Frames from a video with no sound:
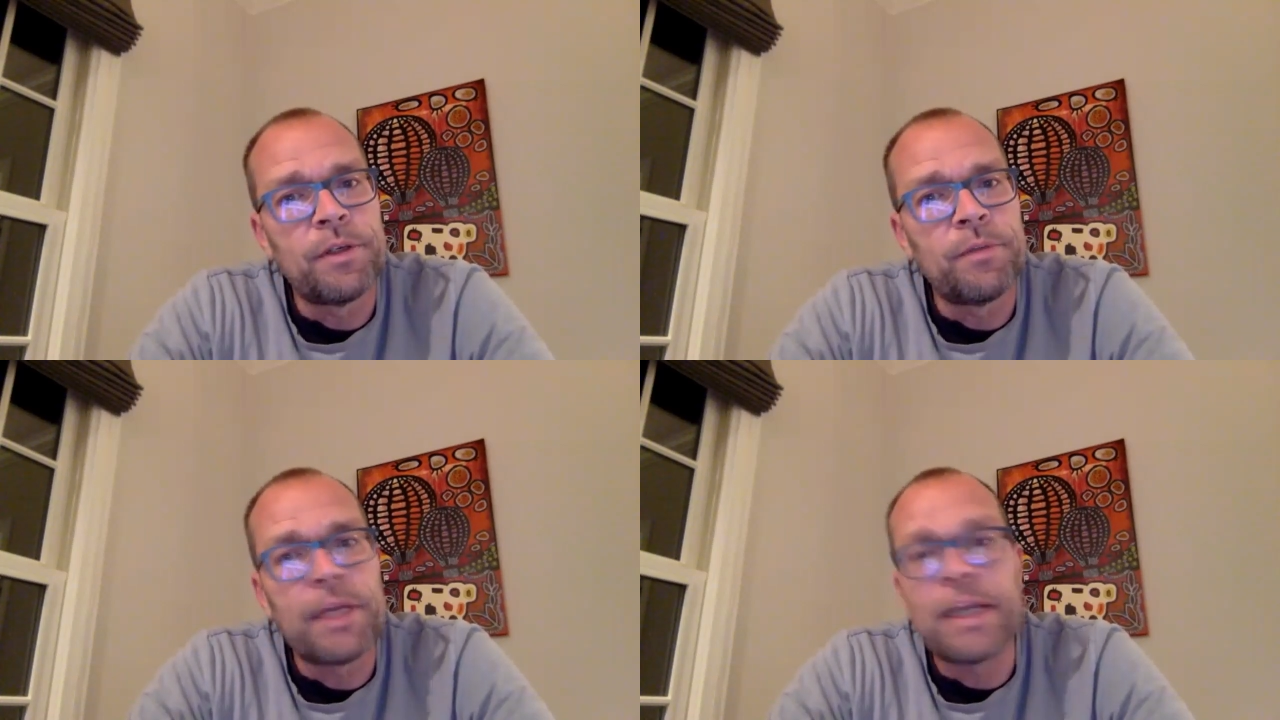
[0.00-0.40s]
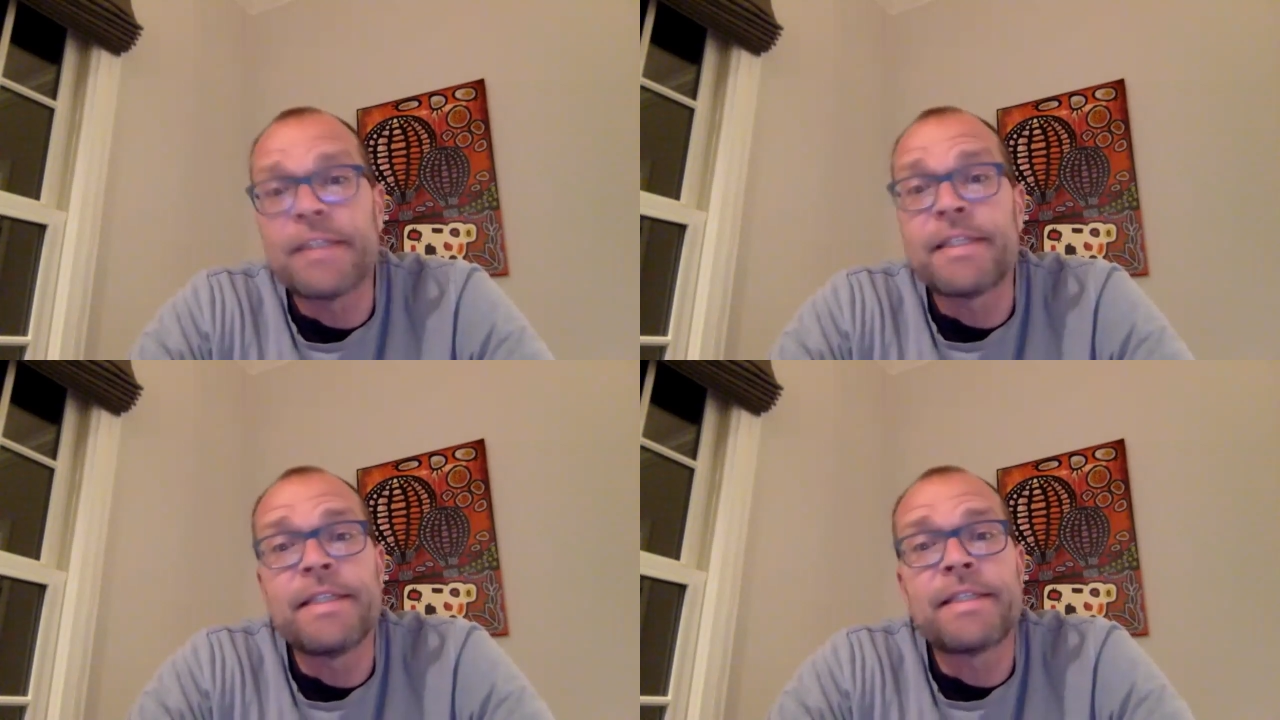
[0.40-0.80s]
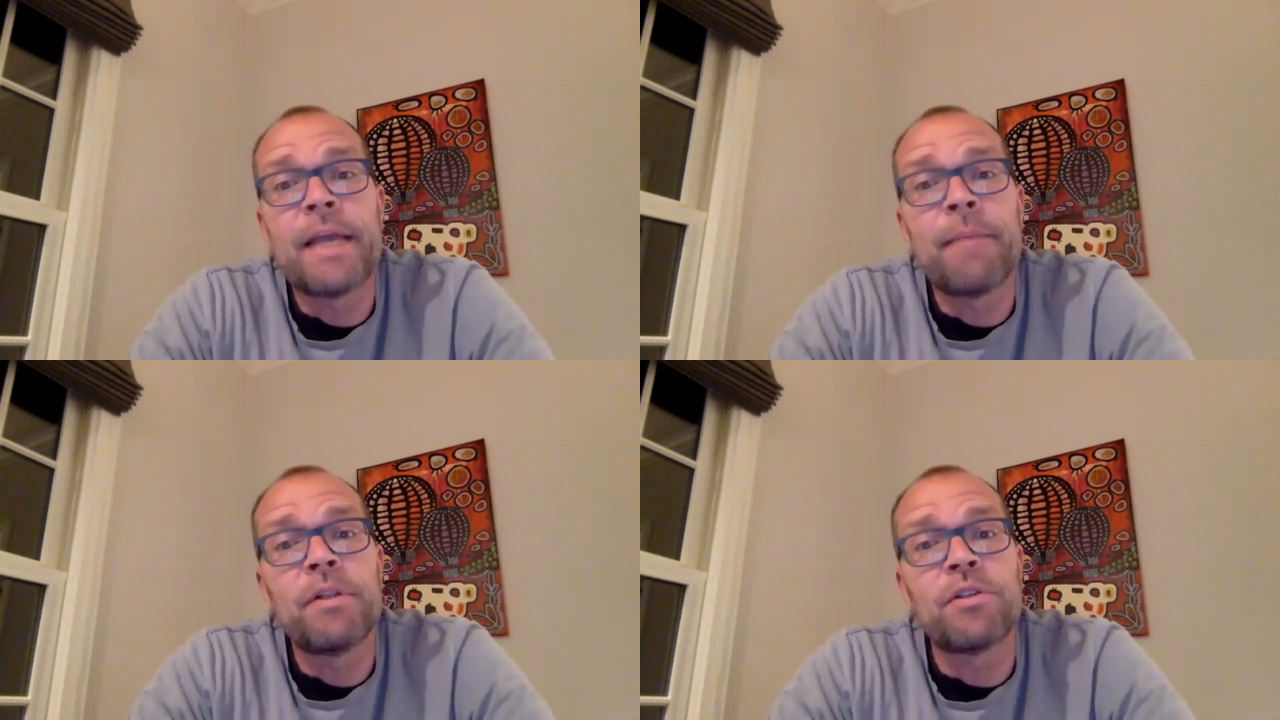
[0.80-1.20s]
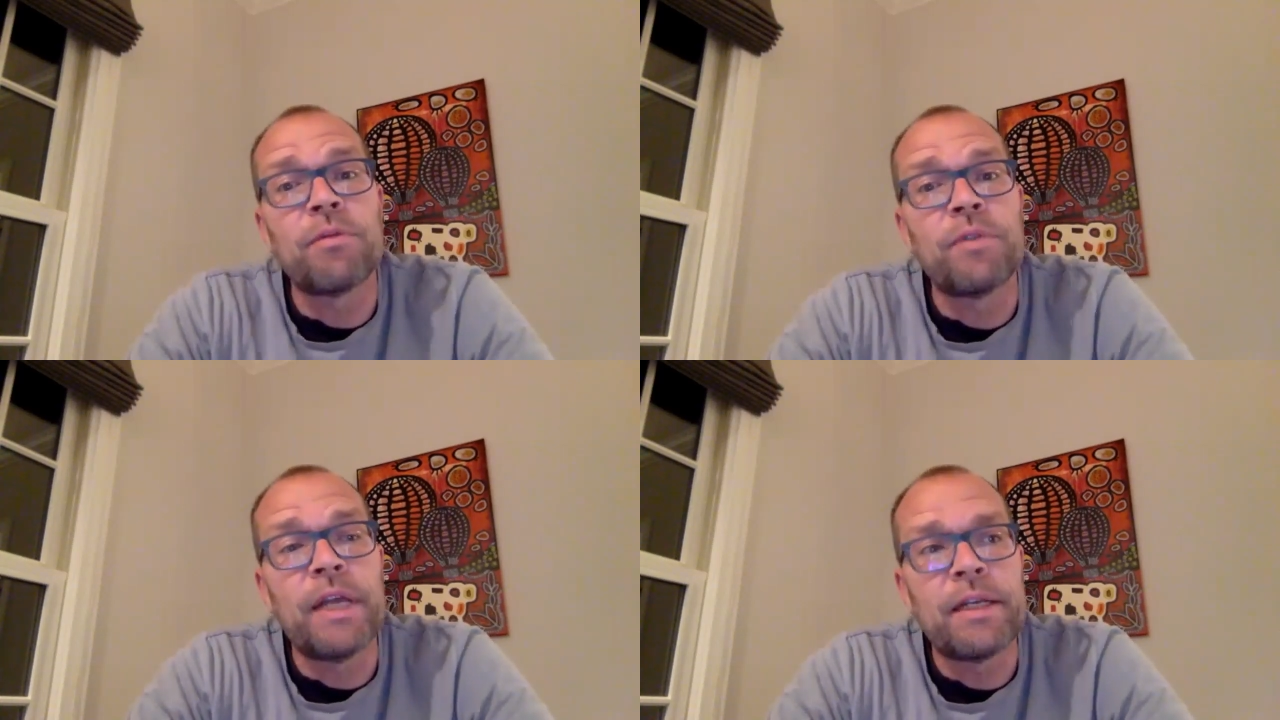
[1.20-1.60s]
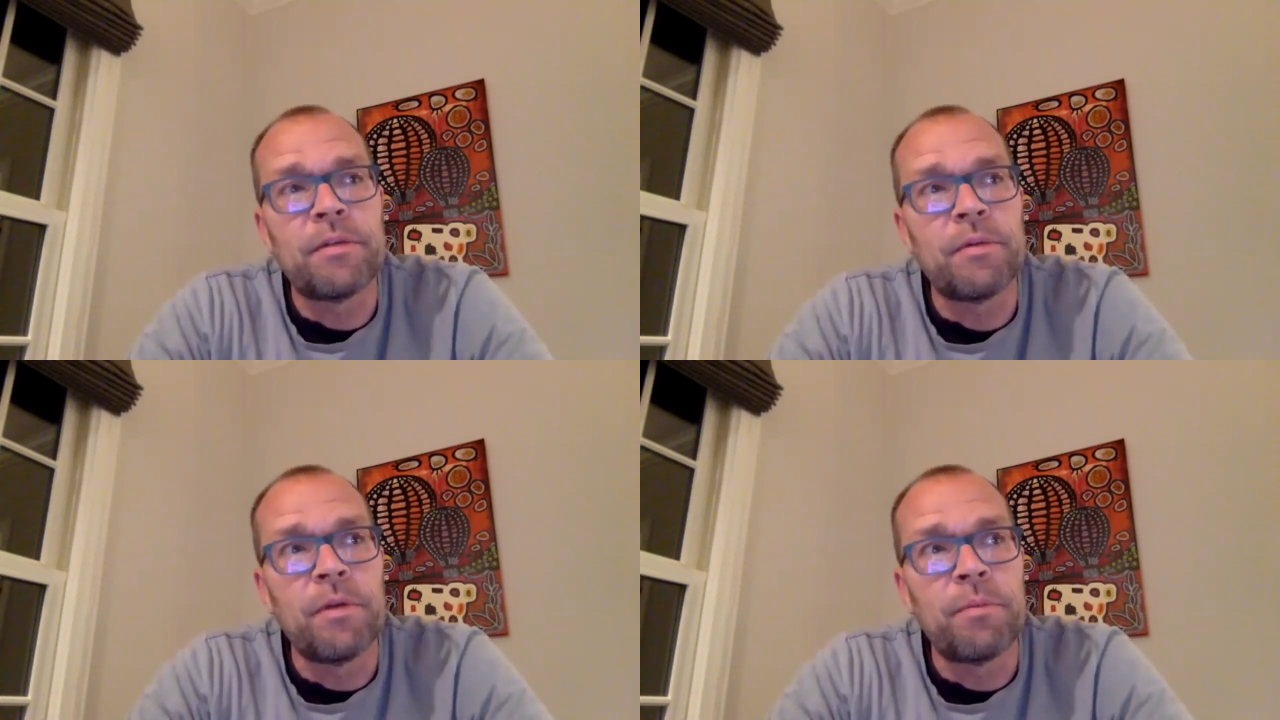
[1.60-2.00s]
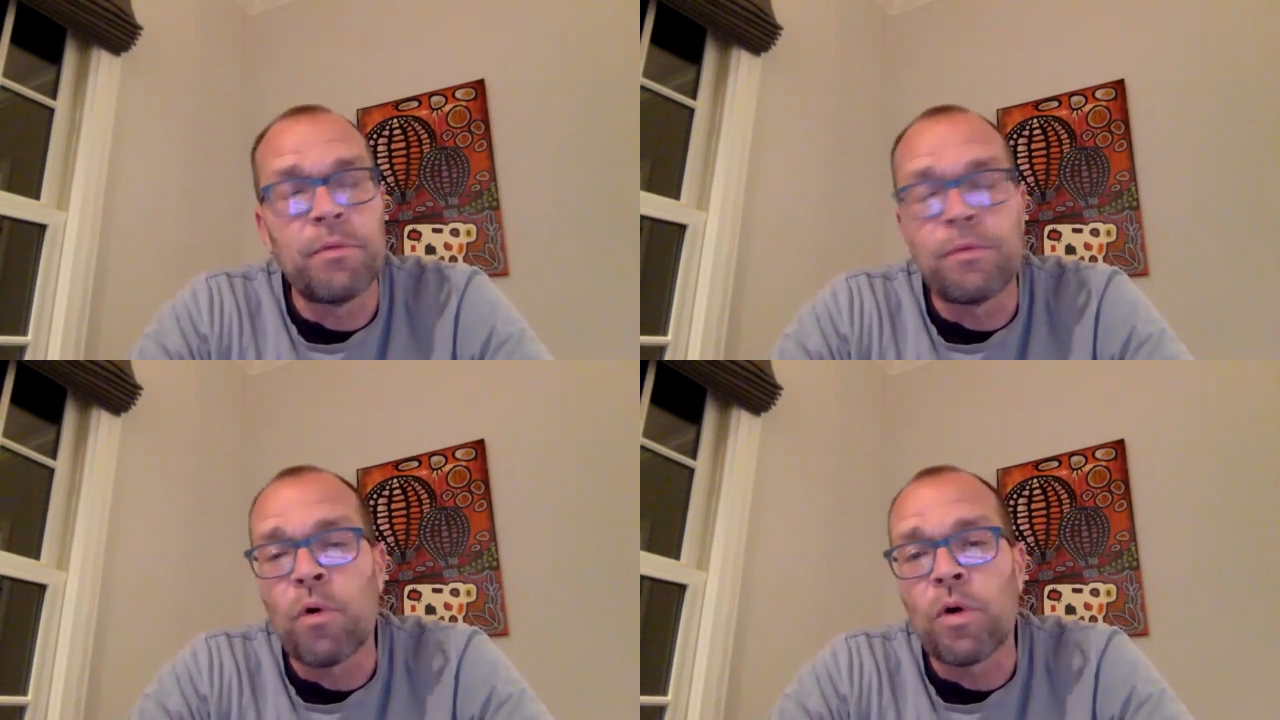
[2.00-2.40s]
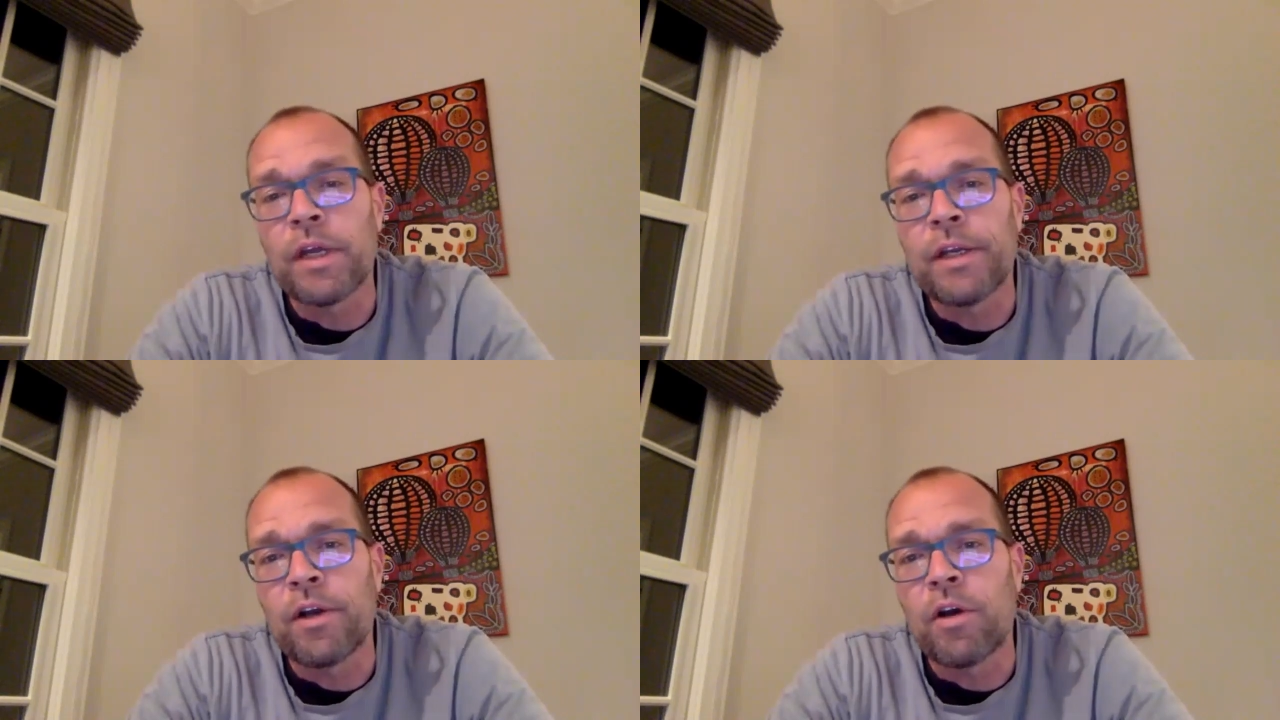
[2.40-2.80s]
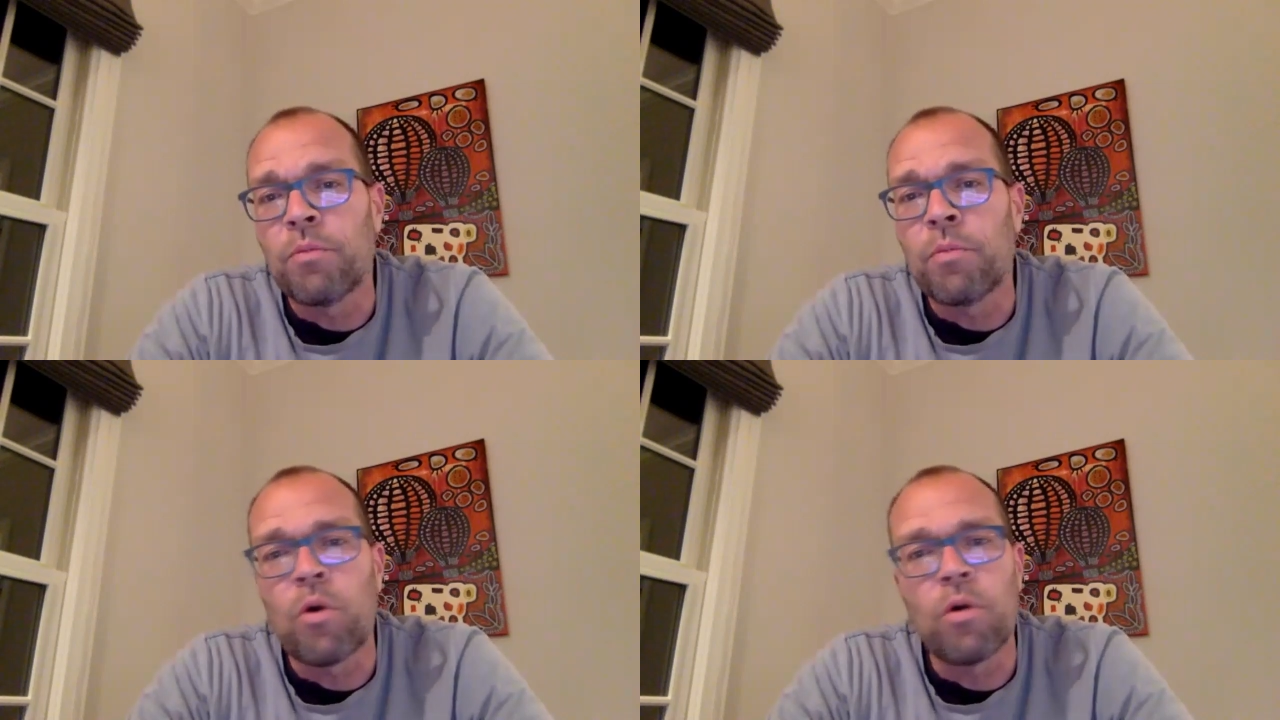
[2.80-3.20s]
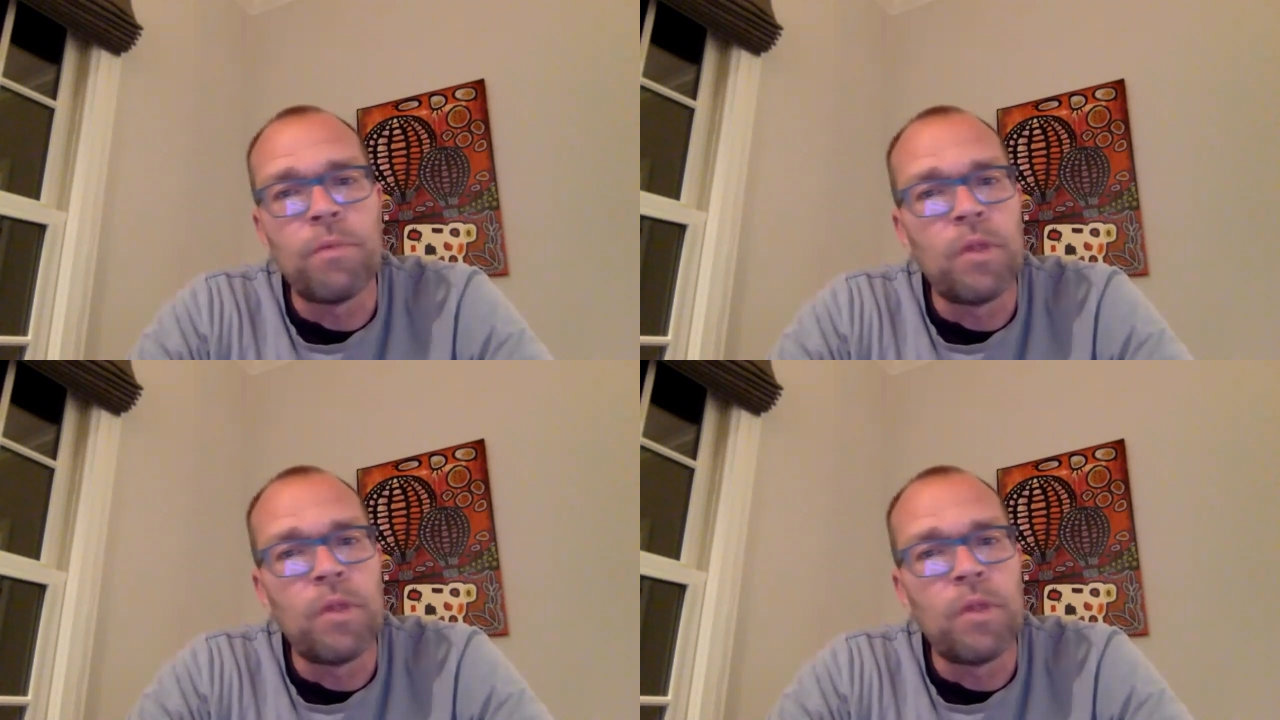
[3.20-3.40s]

They can see samples of that before getting on board.